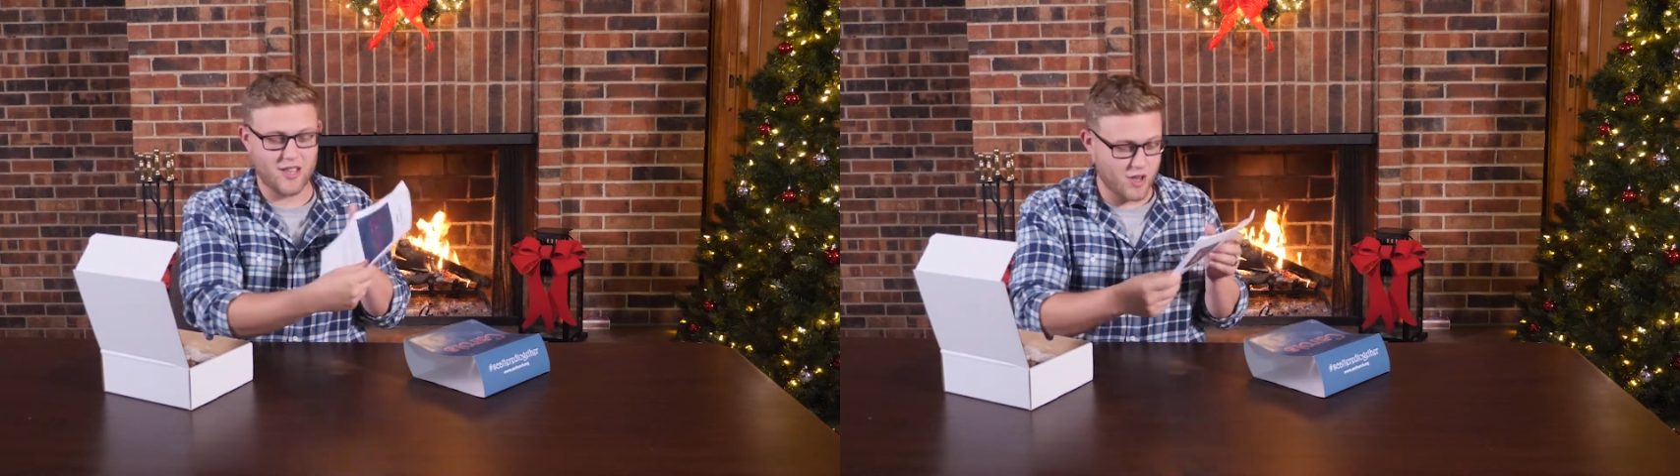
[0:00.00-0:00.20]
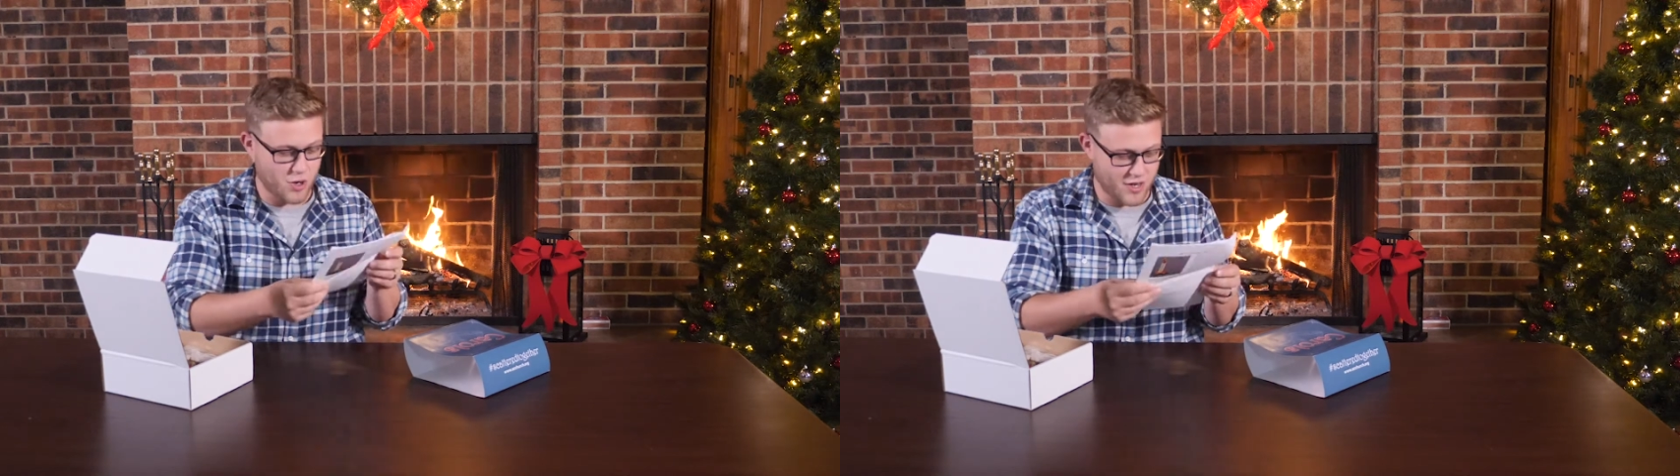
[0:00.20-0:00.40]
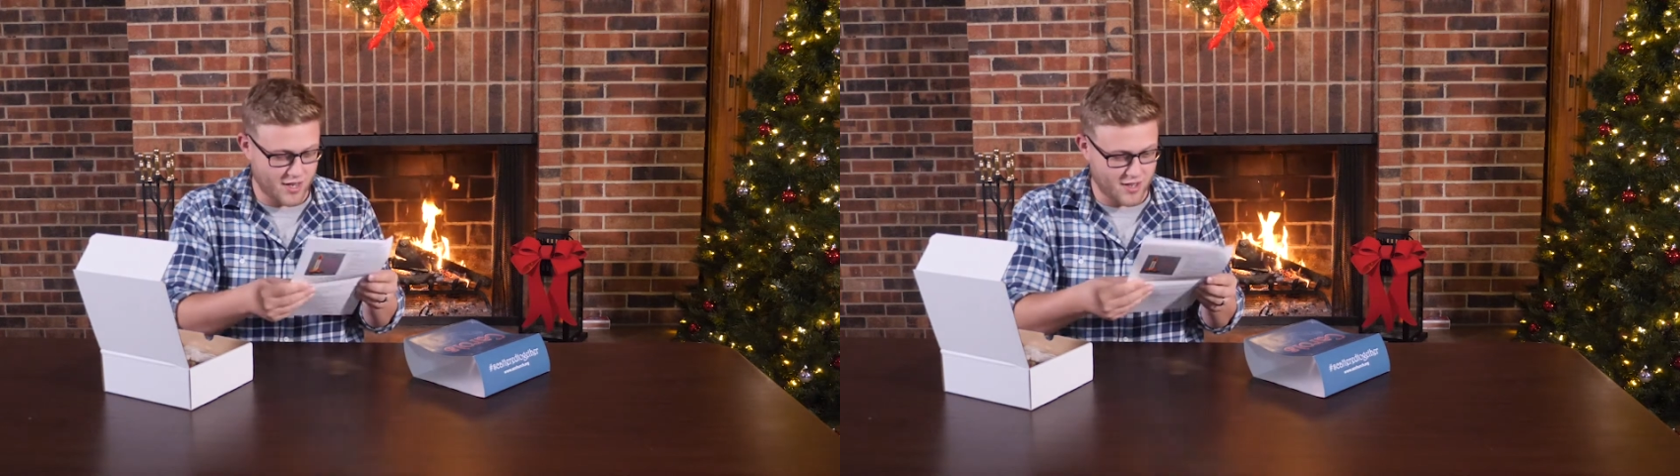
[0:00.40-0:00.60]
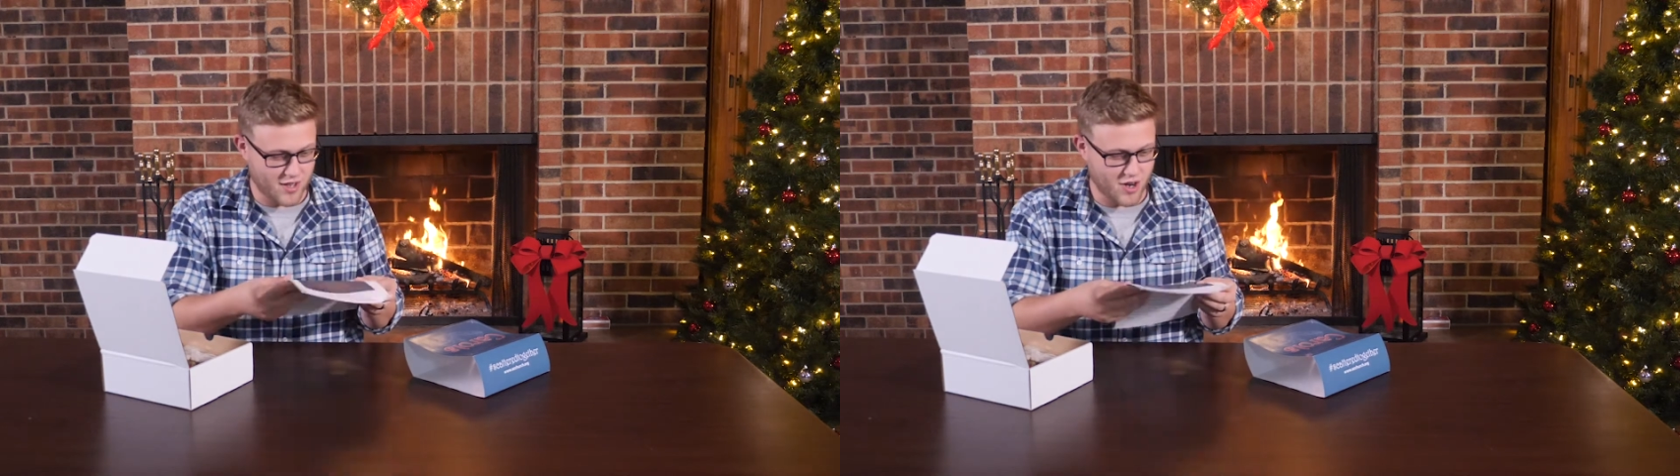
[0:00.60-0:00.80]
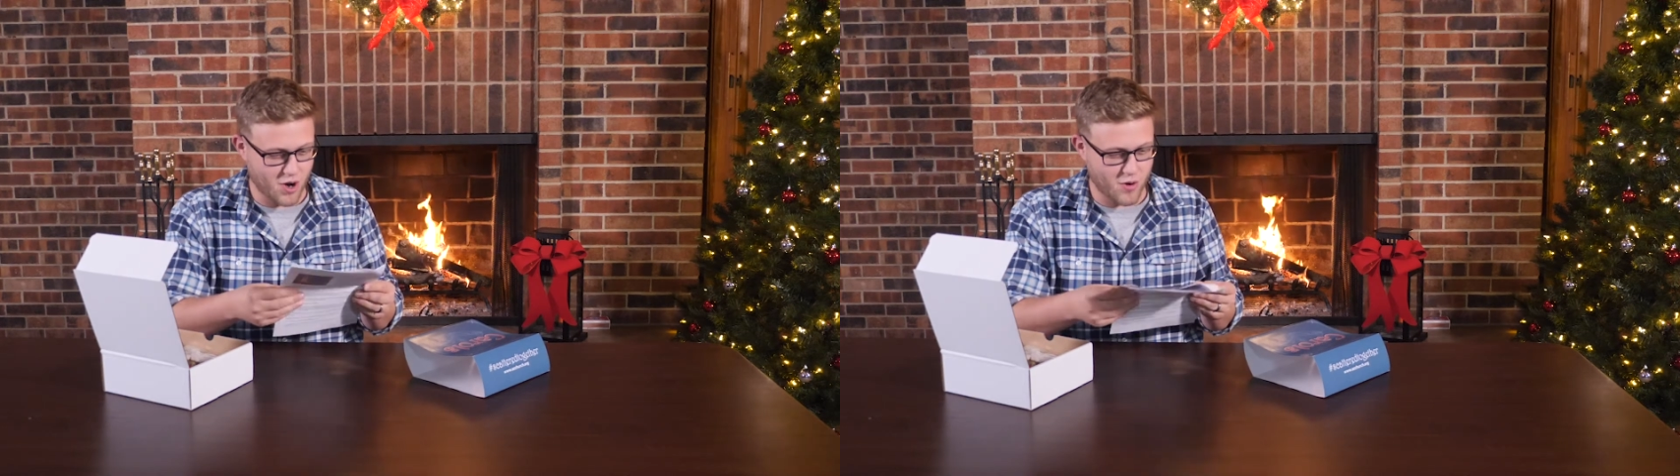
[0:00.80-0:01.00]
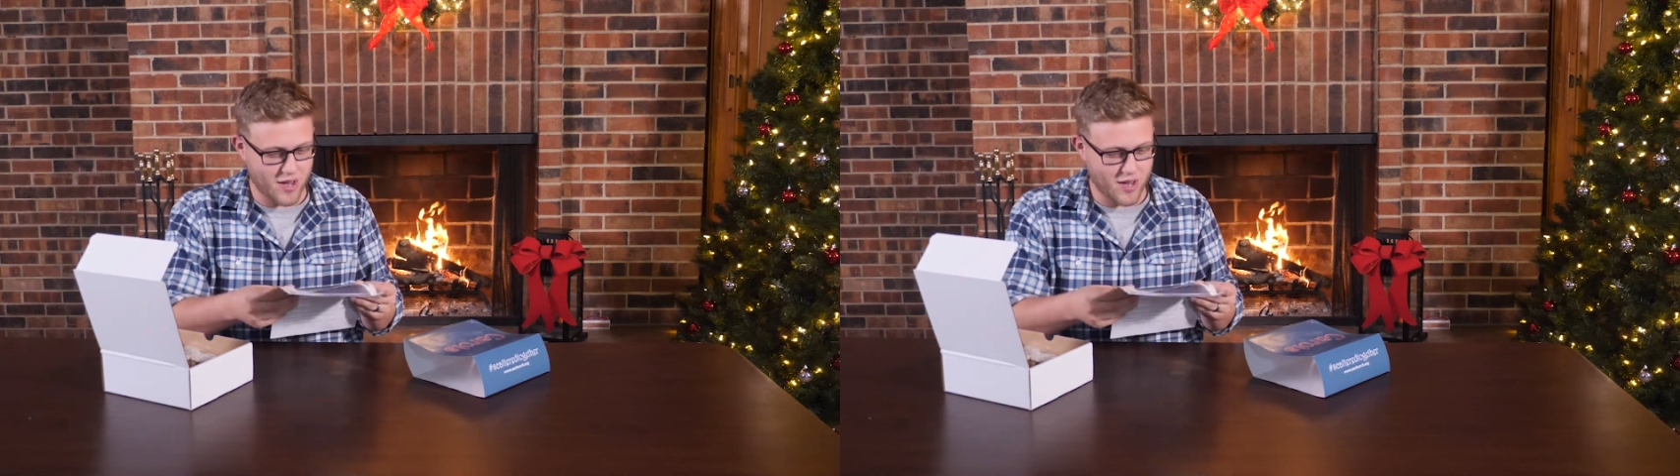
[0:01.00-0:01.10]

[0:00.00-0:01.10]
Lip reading: you need to know.